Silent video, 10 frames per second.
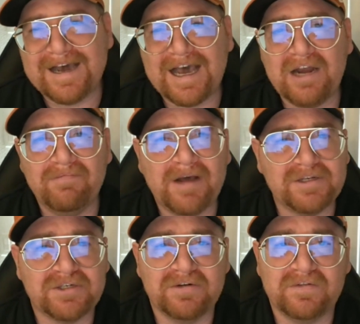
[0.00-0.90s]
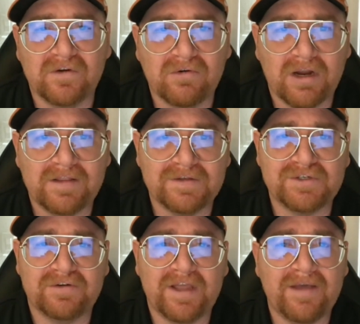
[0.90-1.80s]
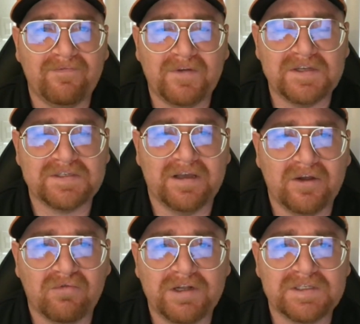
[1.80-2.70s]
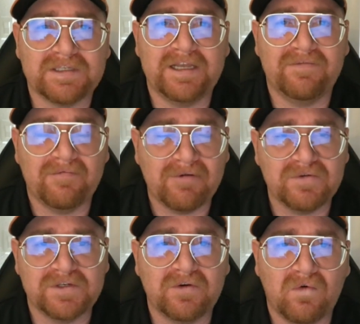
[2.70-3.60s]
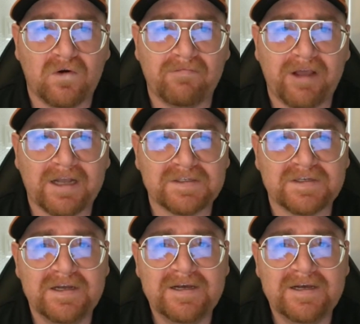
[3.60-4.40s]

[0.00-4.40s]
I'm not sure that they're great this year. They haven't faced a great slate of opposing quarterbacks.